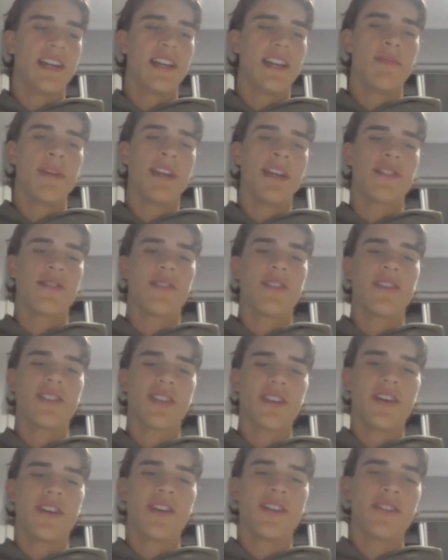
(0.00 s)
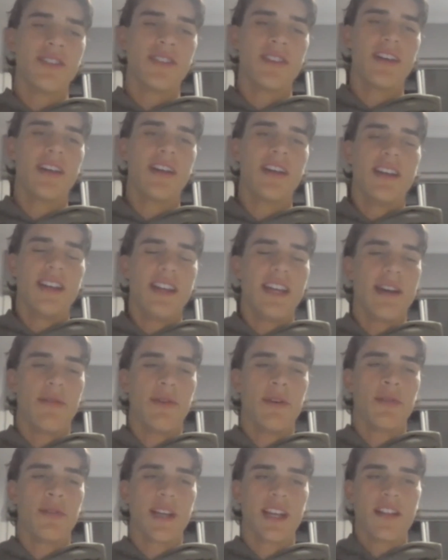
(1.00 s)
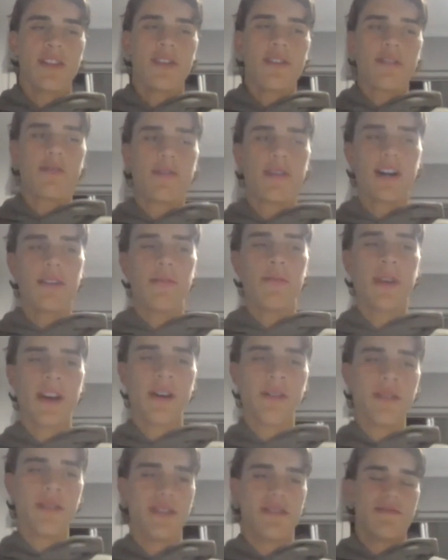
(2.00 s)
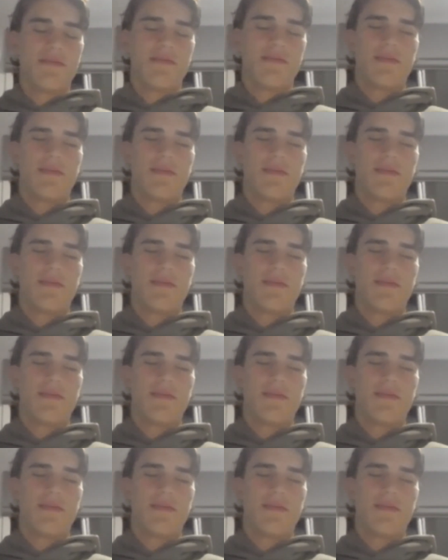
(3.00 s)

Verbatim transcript: down at Metro, so yeah we all get along quite well.